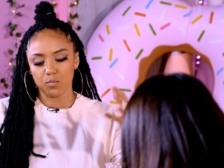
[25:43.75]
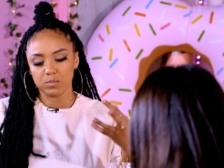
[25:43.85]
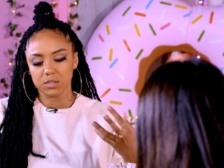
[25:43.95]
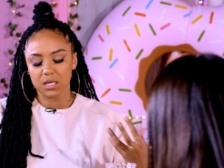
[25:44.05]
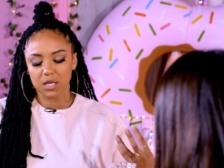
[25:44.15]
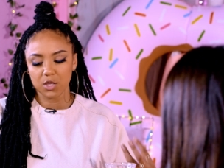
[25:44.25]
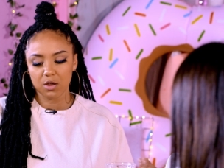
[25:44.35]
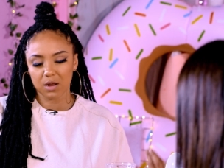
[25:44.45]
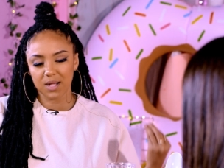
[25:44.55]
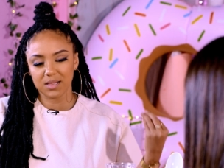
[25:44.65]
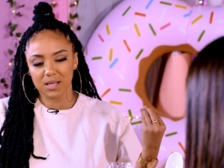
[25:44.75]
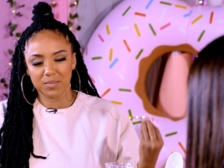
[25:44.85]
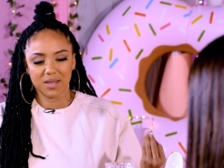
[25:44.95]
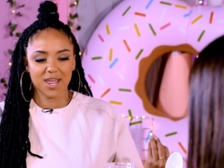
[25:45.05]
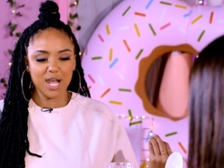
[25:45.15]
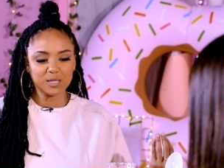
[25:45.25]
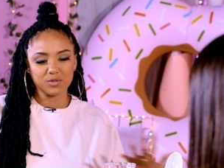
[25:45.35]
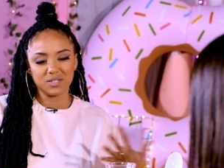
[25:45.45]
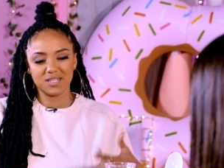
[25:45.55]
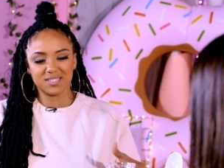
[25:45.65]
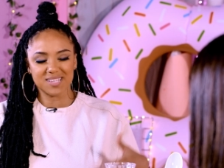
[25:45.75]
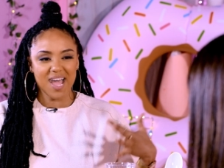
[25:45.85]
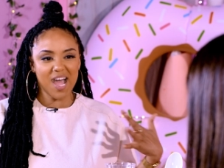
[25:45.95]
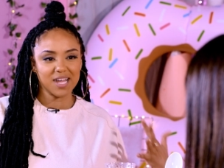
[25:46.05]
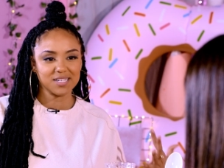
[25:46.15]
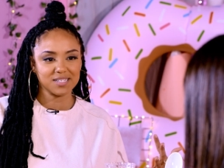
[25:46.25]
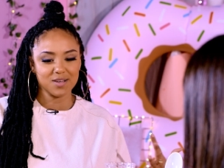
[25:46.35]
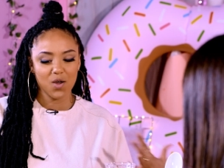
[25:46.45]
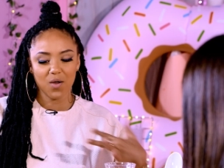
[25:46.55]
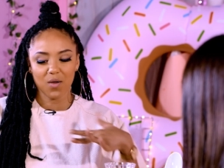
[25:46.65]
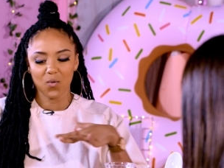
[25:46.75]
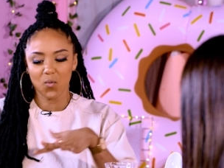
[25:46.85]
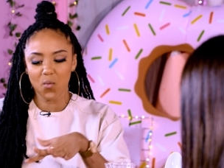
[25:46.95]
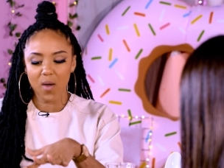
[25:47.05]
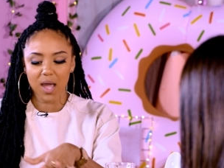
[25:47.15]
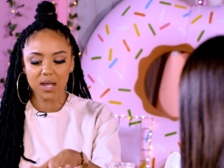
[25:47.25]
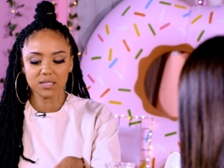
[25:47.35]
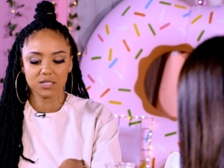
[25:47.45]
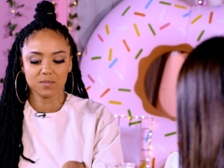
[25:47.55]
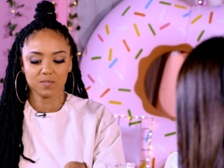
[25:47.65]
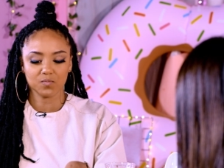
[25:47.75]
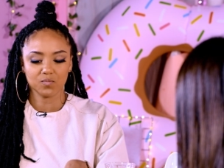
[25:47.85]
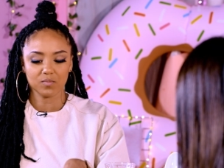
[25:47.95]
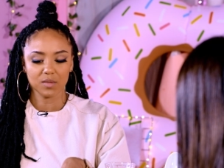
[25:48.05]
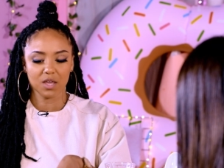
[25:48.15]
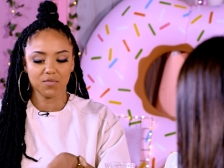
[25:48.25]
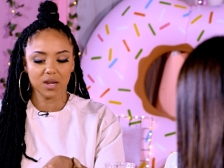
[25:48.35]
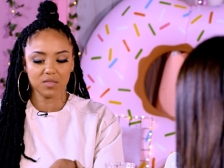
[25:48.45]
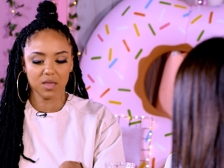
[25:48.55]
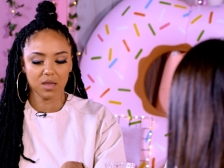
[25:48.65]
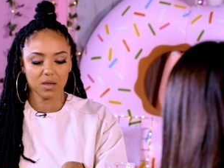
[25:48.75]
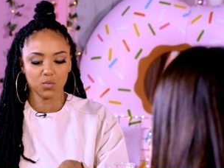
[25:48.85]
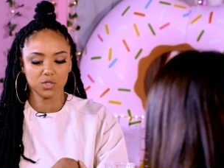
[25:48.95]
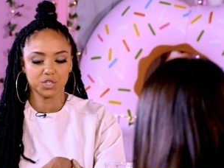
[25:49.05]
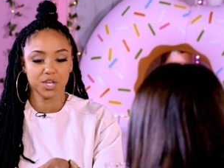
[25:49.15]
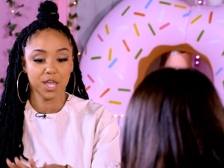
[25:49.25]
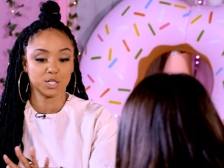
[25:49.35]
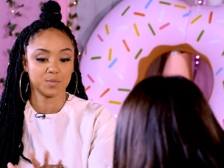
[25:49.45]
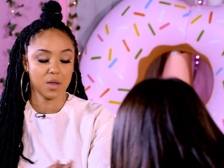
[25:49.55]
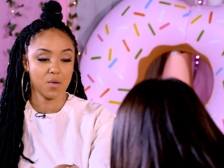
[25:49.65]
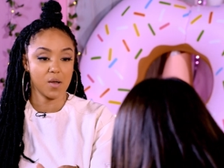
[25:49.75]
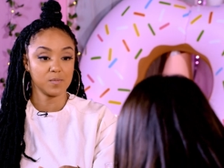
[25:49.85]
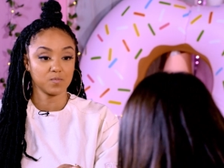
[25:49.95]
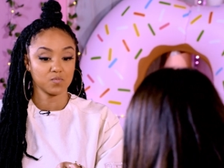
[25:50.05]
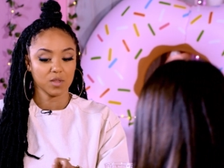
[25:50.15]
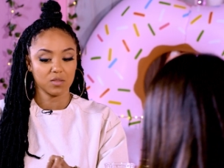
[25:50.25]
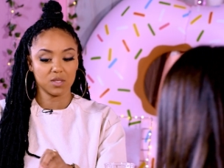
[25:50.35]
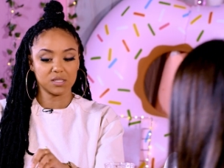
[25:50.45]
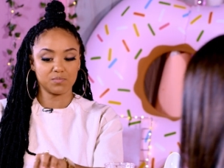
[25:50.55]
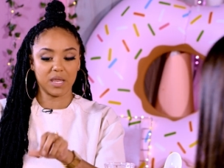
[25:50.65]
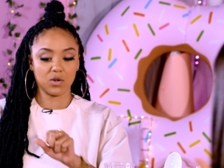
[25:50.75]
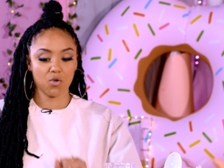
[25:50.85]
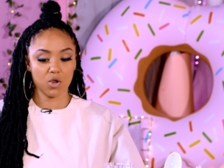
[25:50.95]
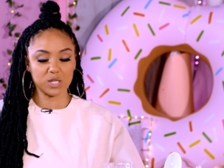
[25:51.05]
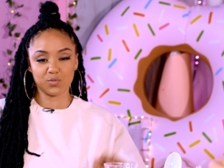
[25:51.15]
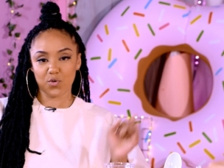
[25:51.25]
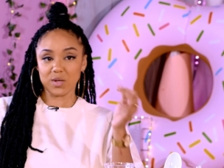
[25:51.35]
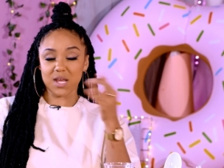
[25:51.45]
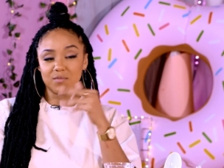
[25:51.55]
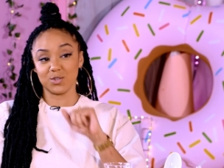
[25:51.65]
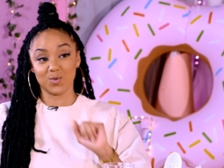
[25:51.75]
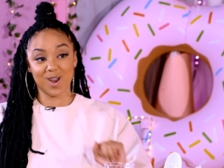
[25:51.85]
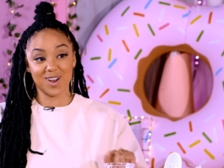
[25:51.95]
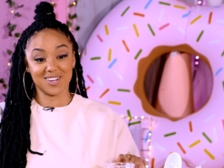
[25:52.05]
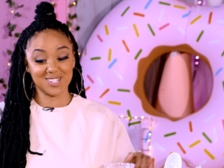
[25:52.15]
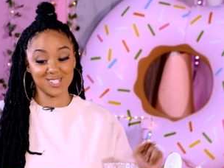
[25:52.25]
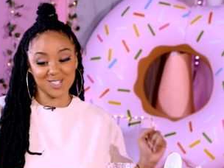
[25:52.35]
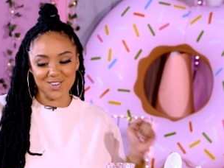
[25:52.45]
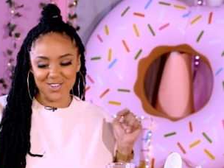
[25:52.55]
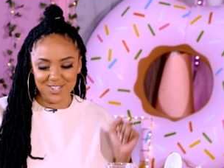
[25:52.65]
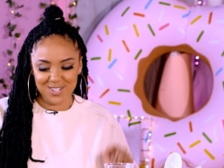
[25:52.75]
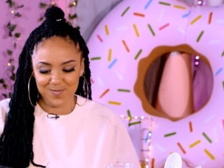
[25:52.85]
taking your Colombian expertise hat, what, if anything, would you change about this main course before we dive into our dessert?